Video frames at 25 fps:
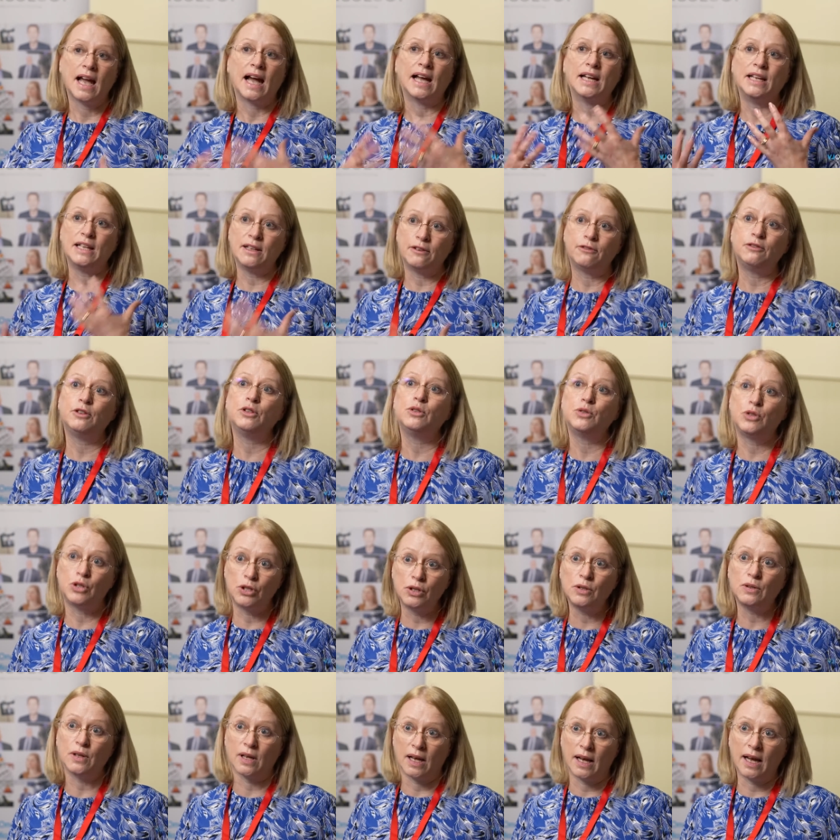And if you
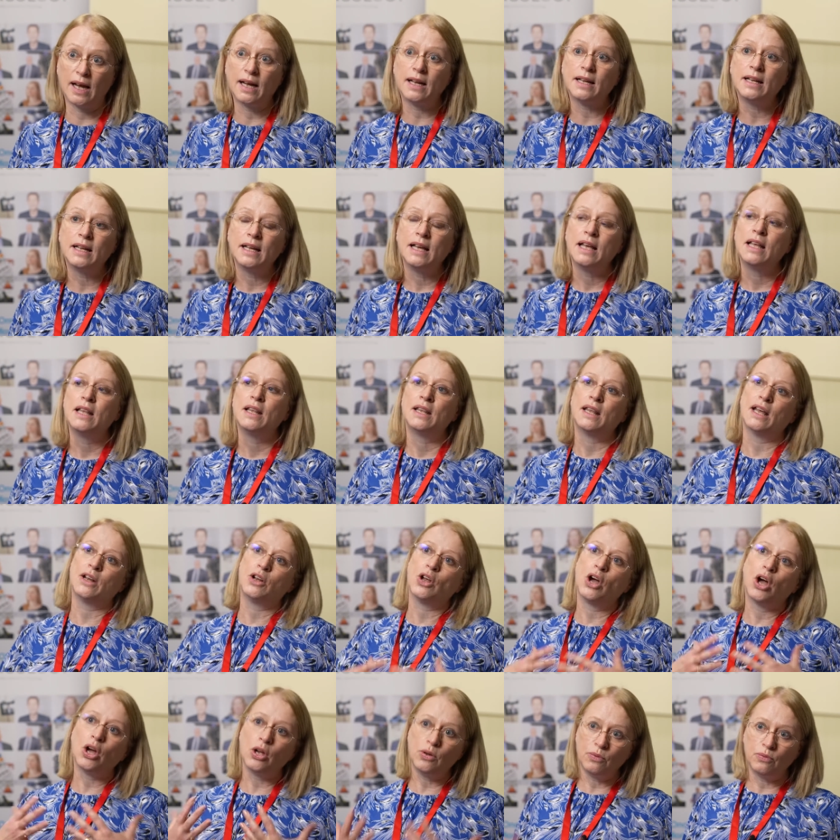do that,
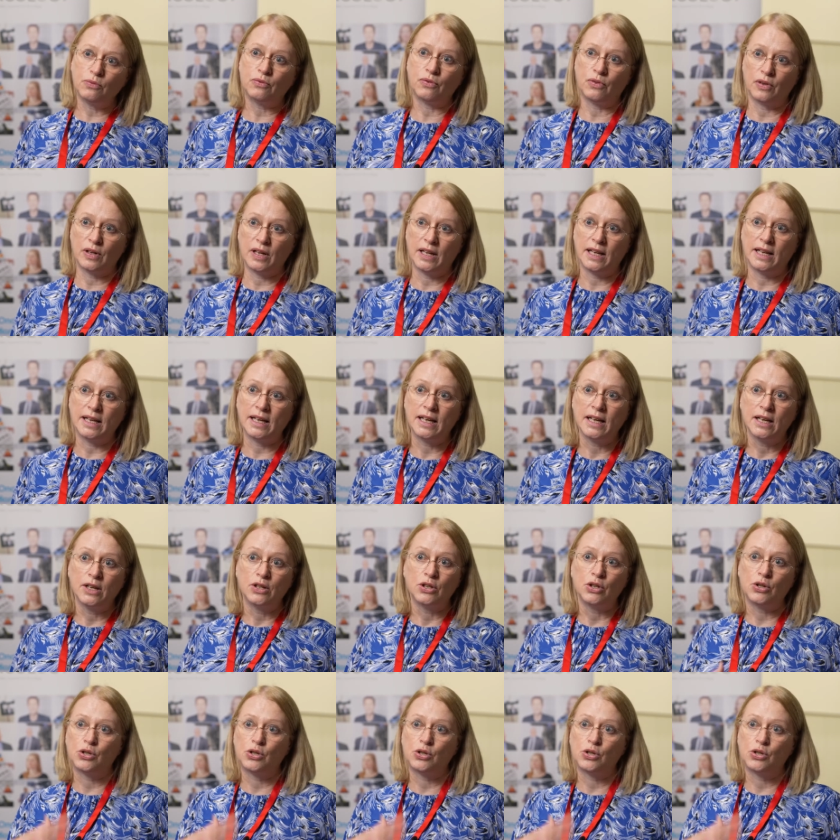then hopefully